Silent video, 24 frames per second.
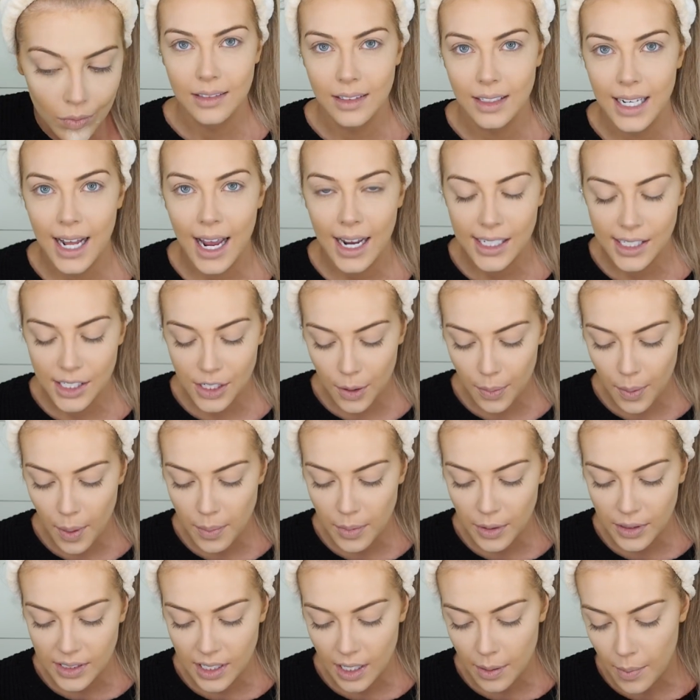Next up, I'm
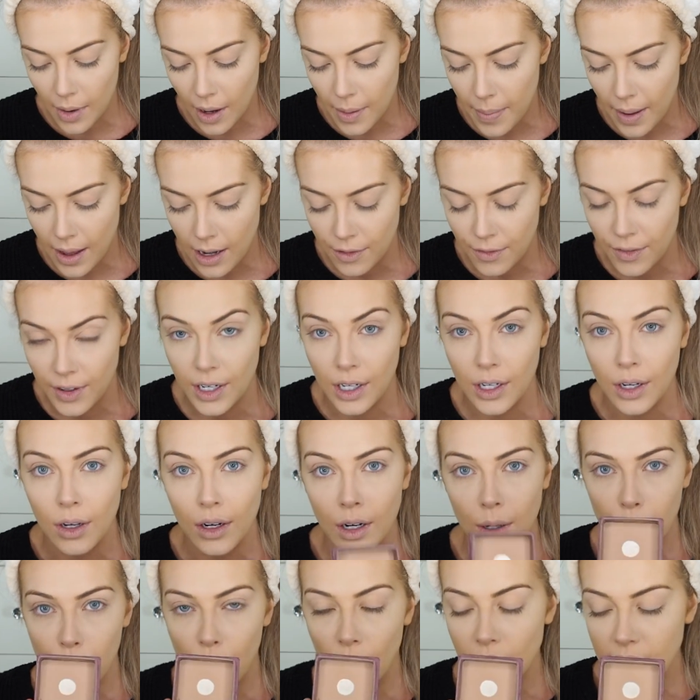using my Benefit
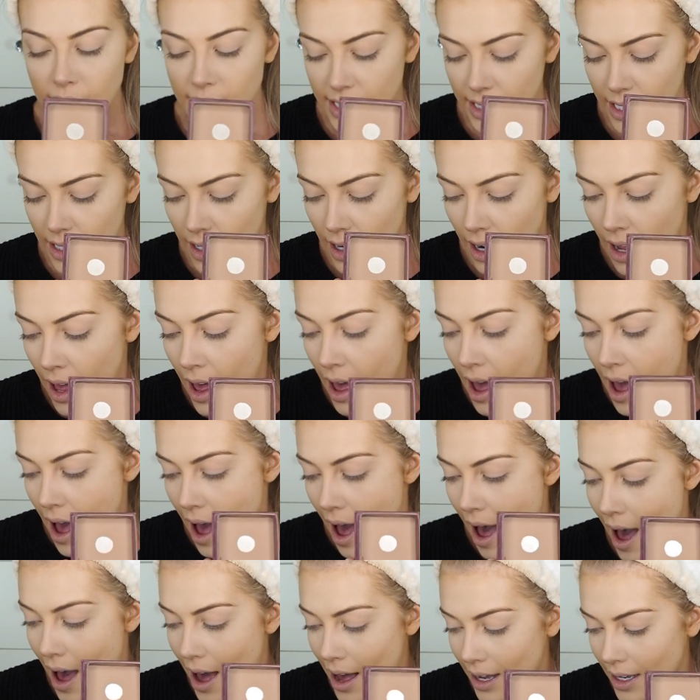Hoola Bronzer
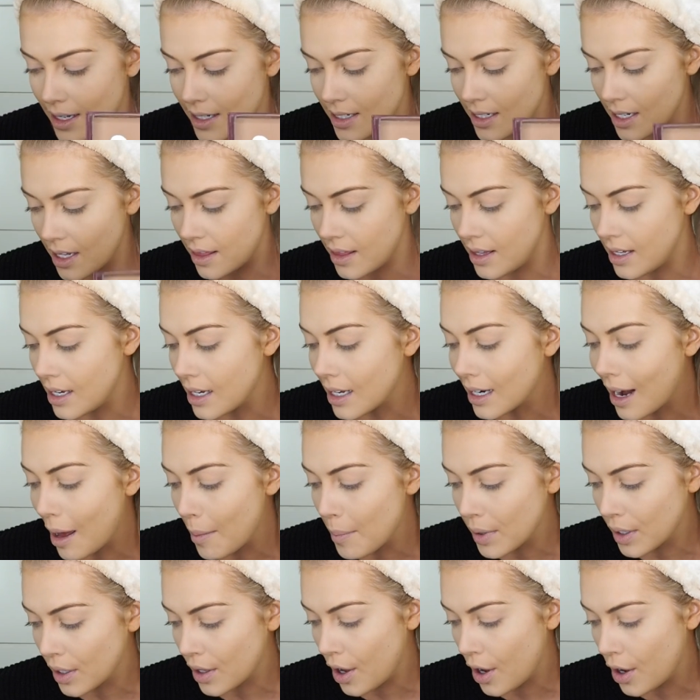and the
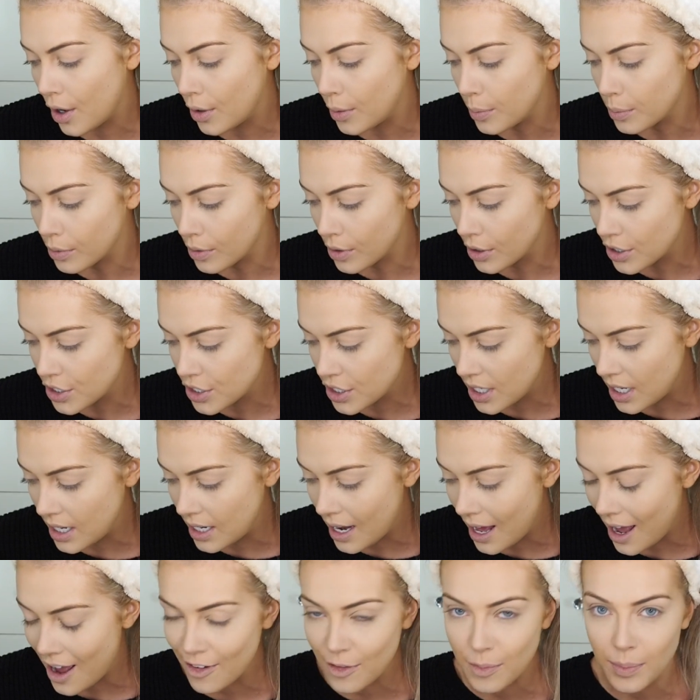Glam & Co brush in
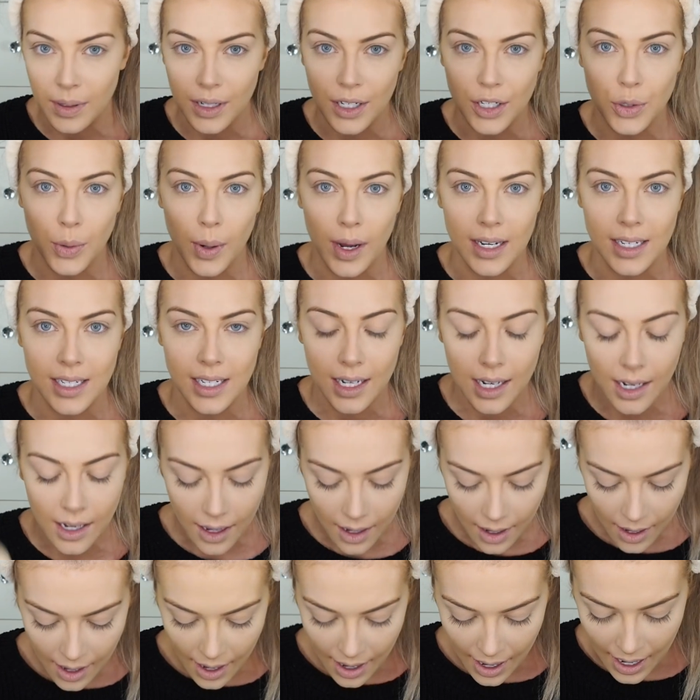FB20
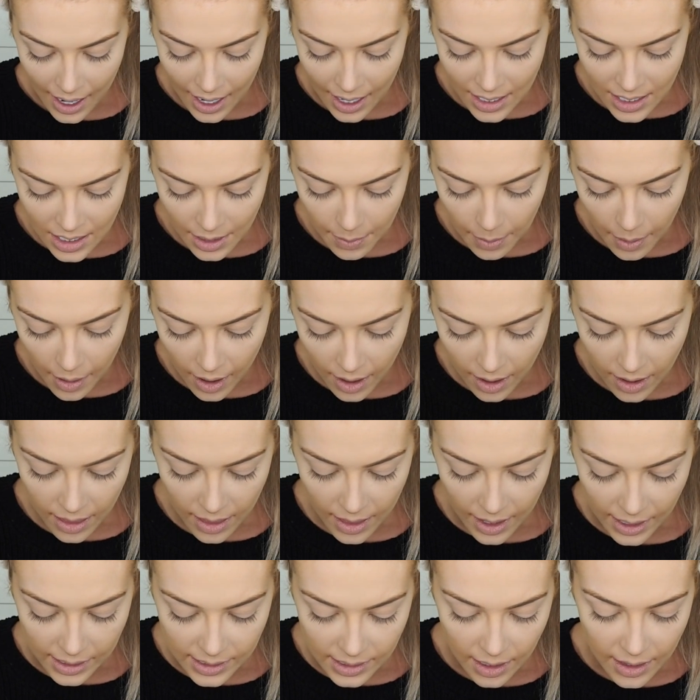and applying
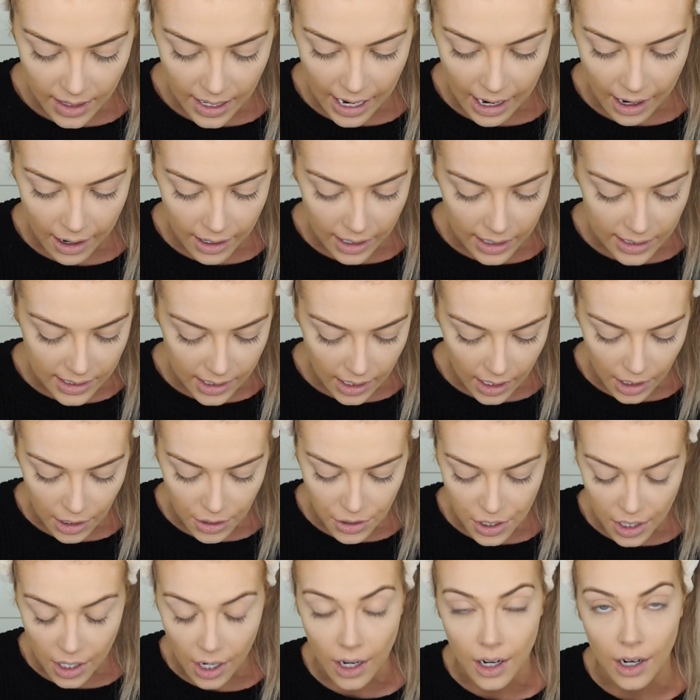this in the areas that I
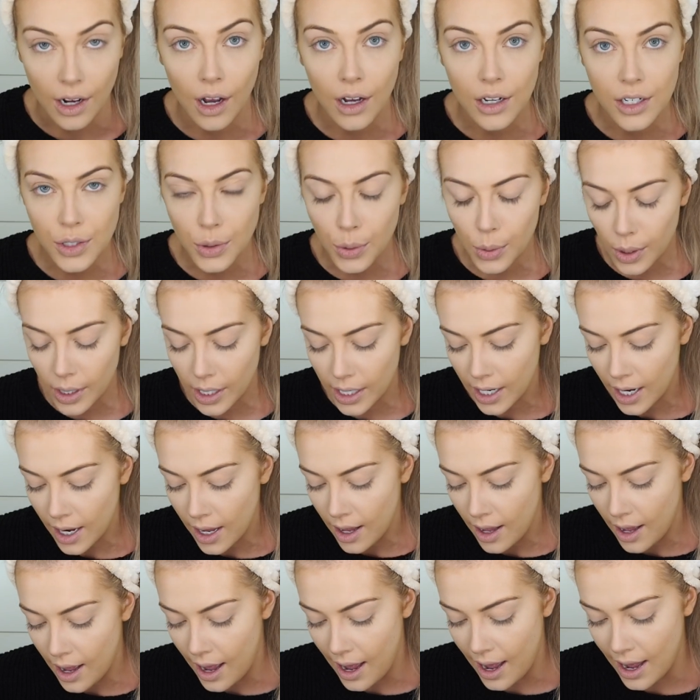usually kind of contour
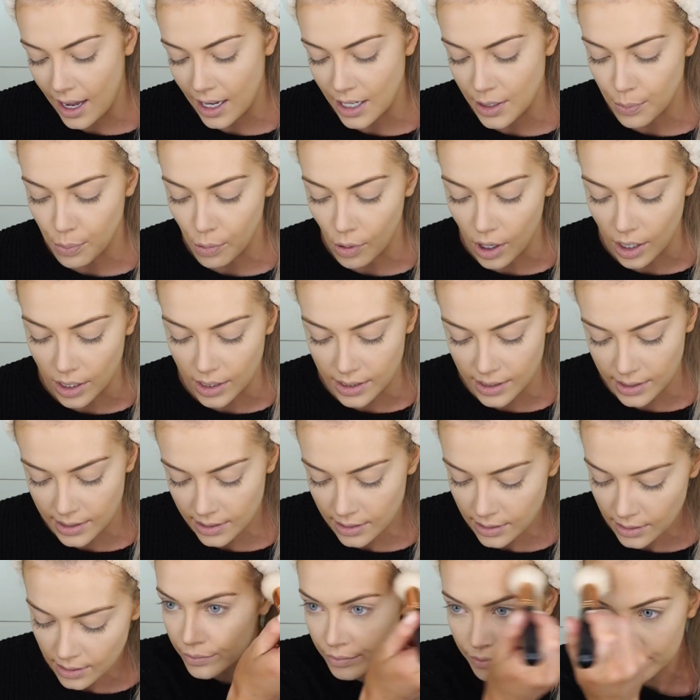and
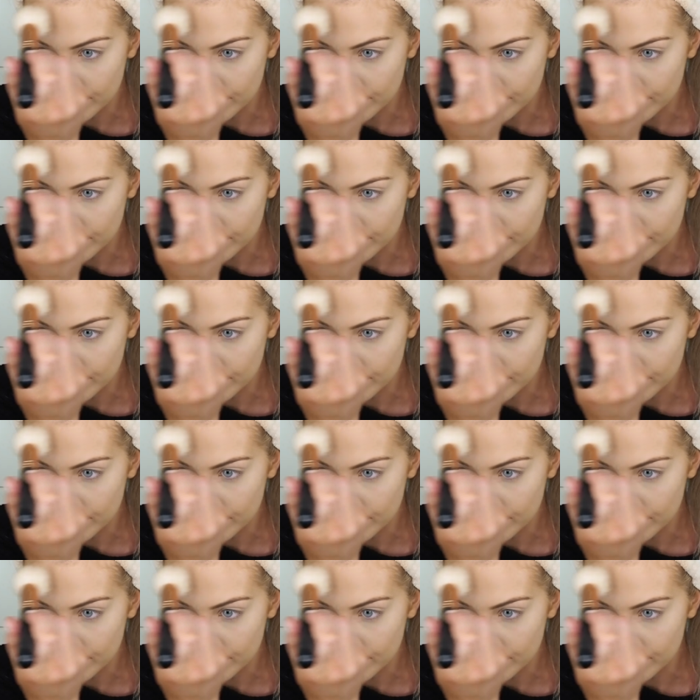bronze.